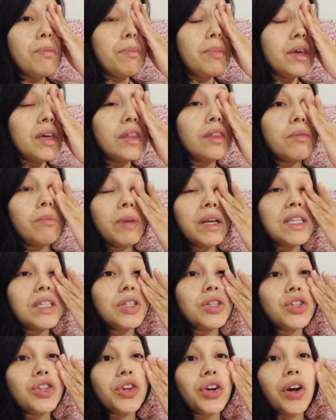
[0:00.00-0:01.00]
being the
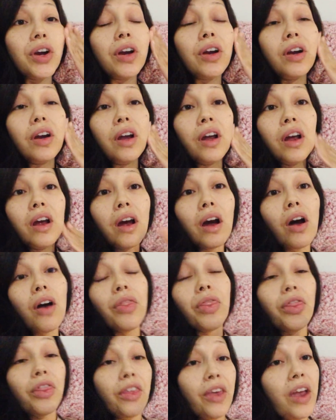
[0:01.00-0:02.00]
messenger
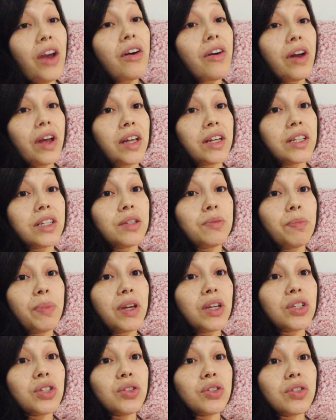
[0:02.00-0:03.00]
on their end,
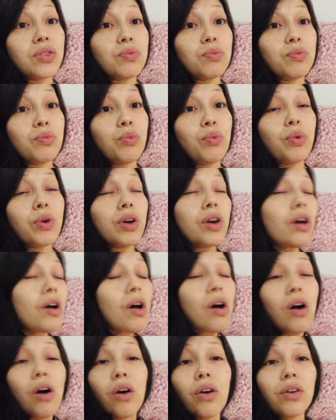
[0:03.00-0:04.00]
because we're
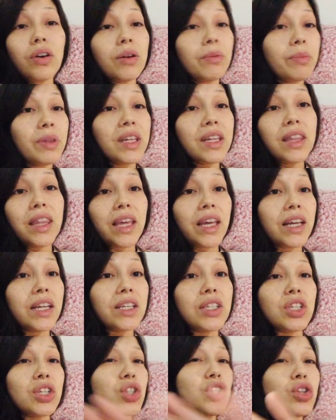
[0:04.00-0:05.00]
not all completely
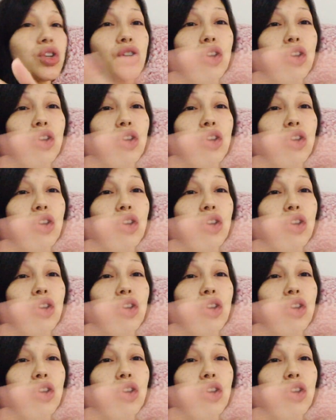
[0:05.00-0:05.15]
innocent.